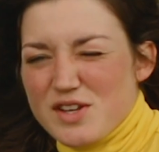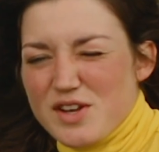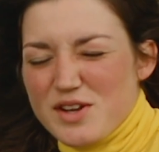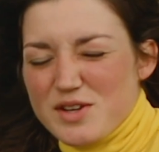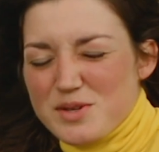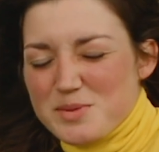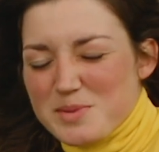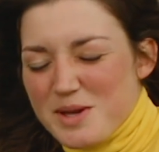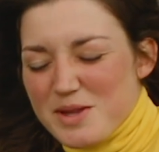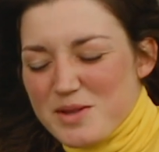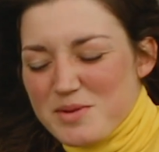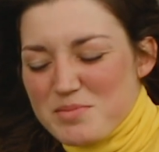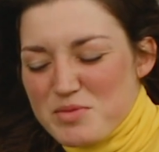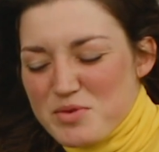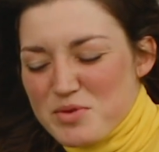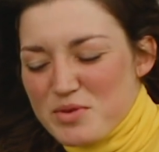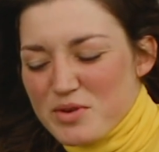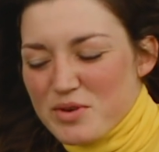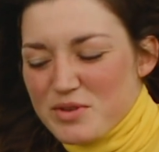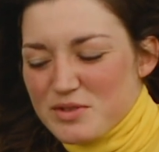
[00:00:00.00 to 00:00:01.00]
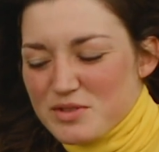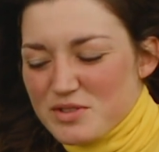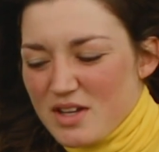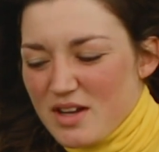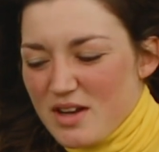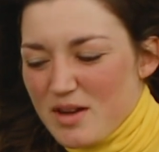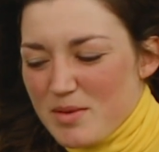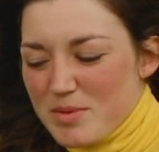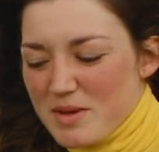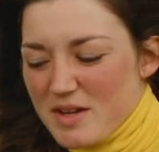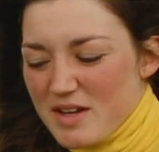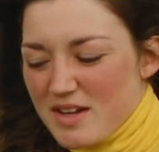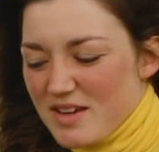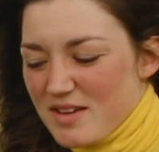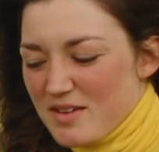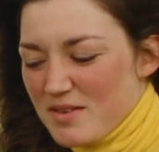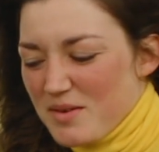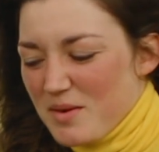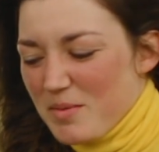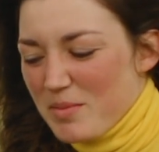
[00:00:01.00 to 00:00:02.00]
heard about the Mongol
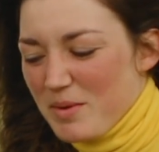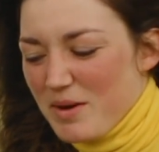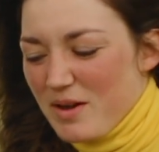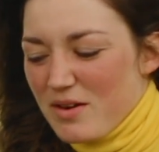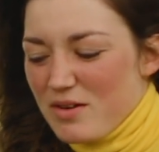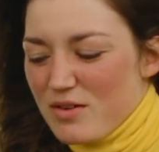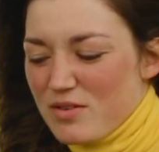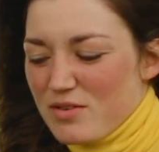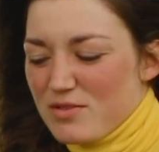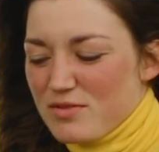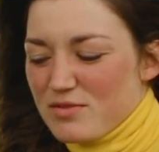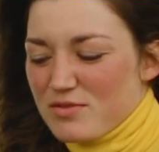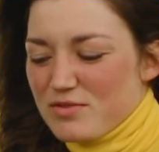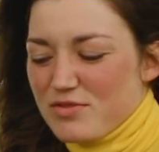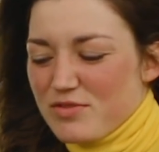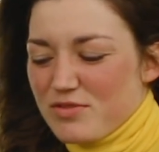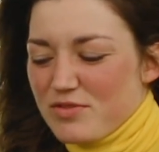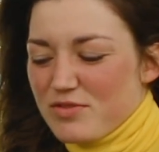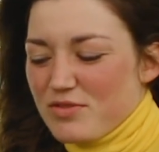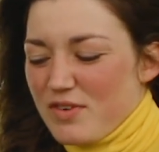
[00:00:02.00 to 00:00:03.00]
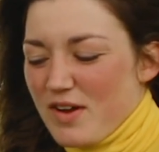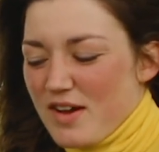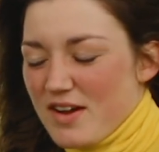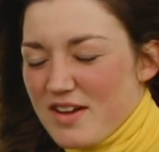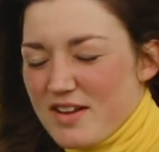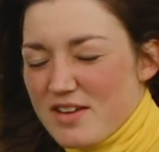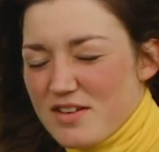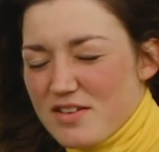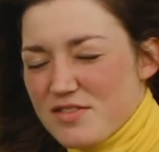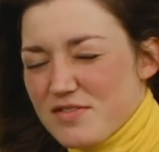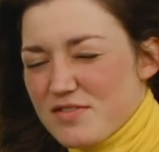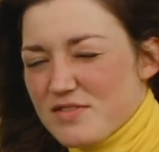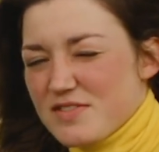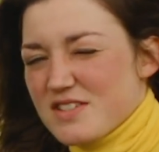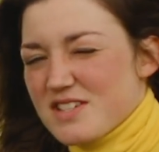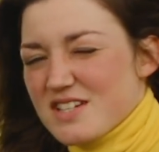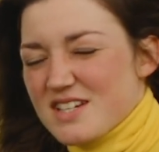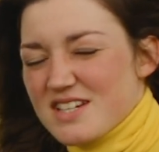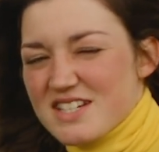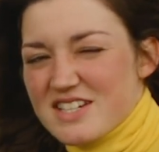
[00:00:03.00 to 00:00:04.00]
Derby about
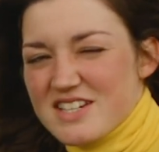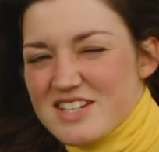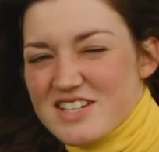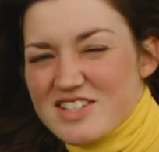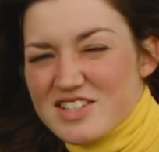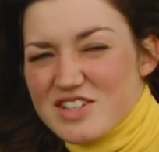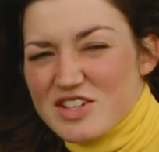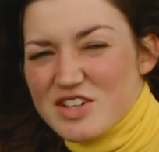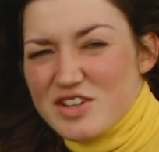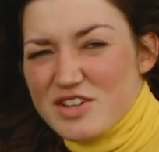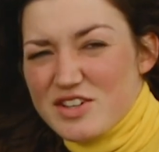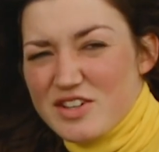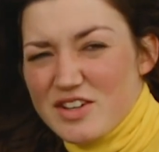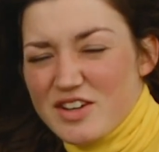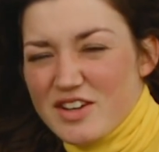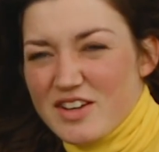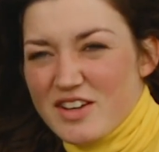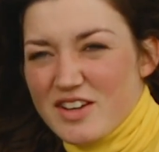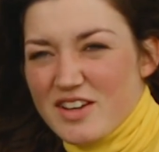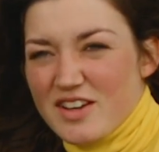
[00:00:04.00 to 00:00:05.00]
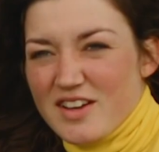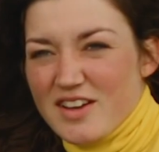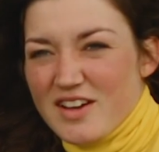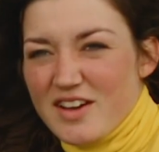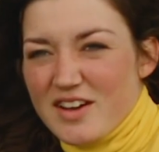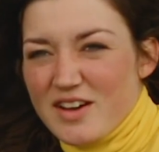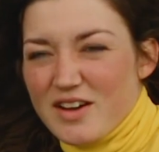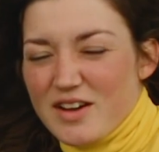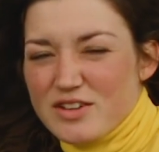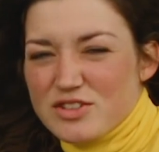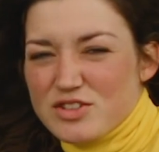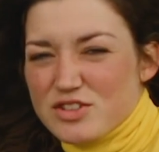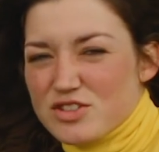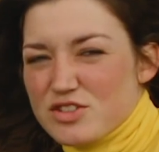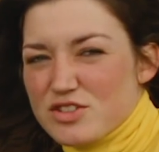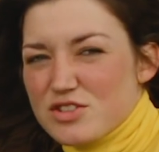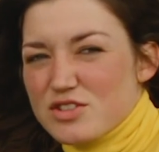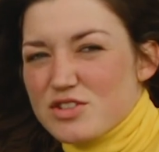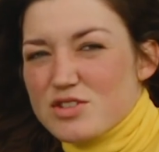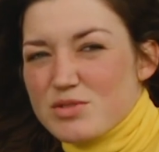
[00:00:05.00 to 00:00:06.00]
5-6 years ago. I
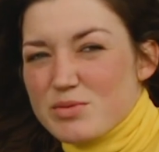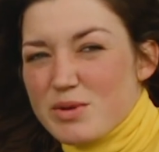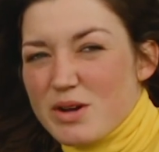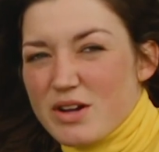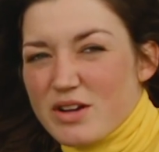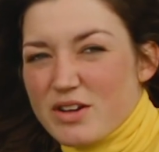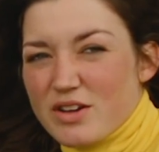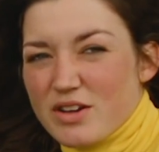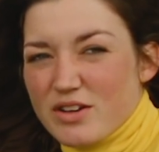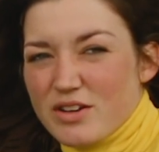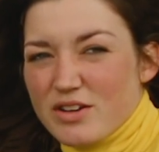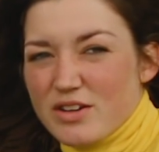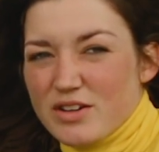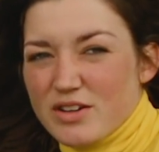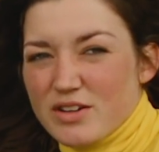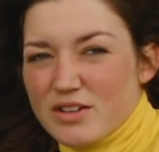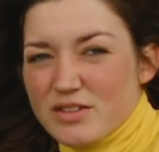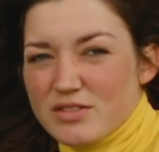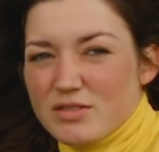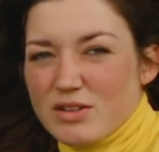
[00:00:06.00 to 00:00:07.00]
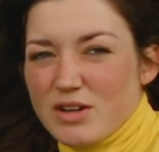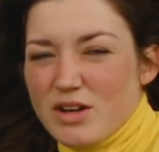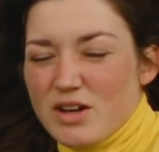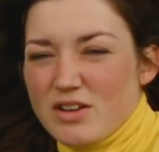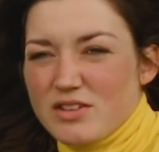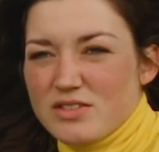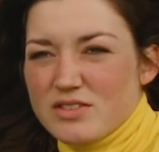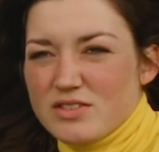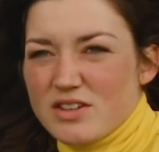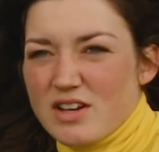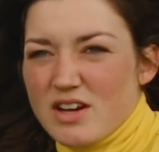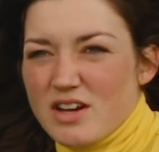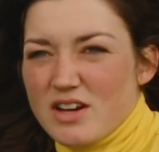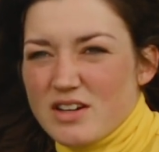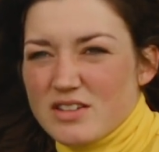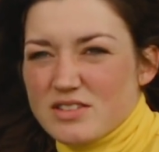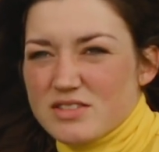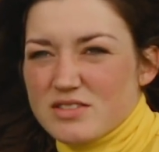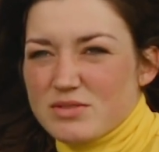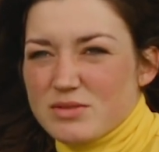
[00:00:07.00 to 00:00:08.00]
just used to work at a hunt
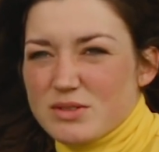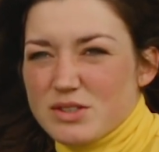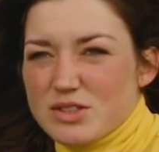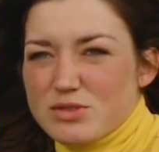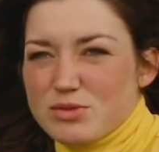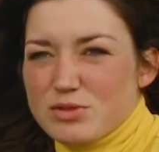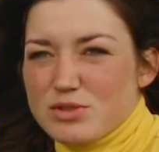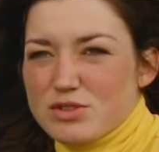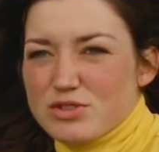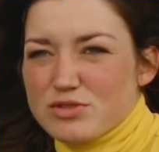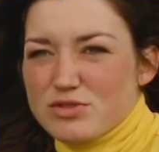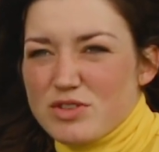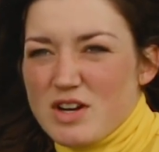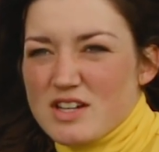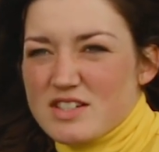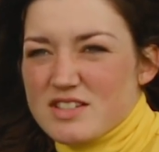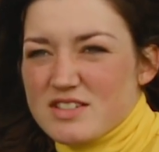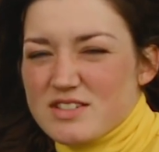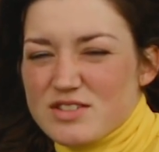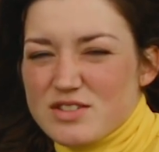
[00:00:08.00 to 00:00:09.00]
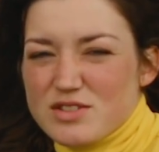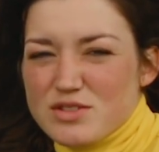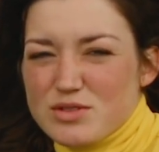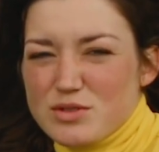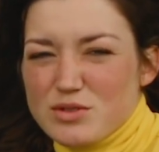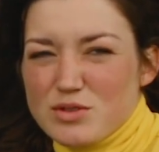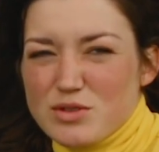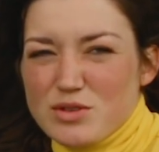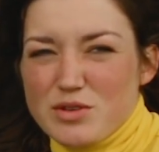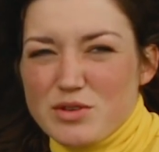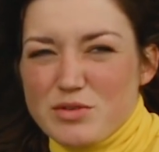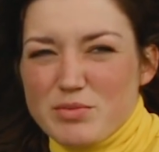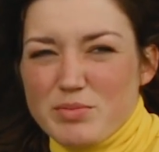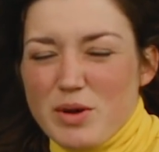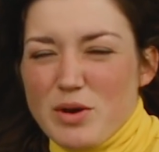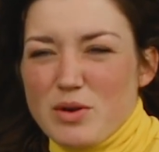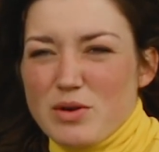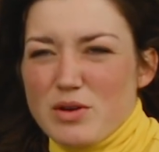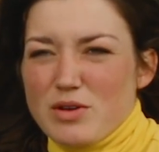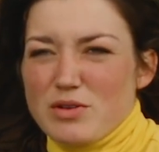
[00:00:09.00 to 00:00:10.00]
yard, which was a riding school and
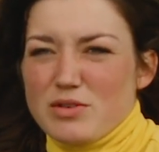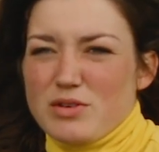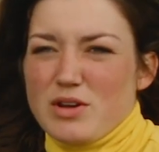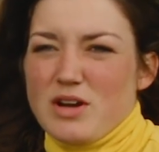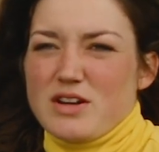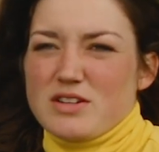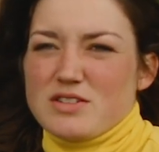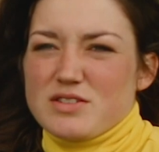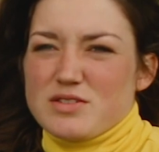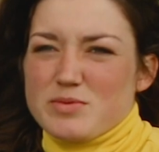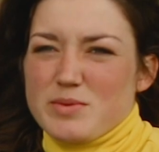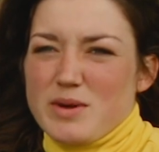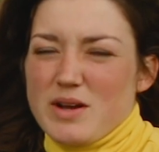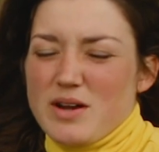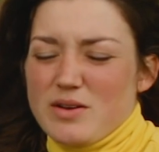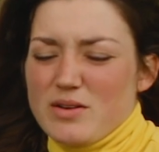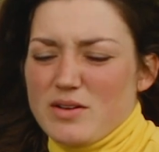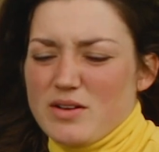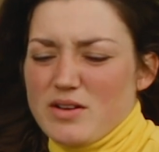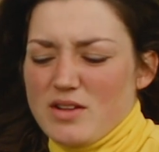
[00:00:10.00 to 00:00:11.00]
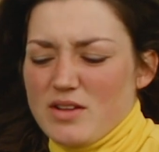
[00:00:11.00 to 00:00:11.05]
polo yard as well.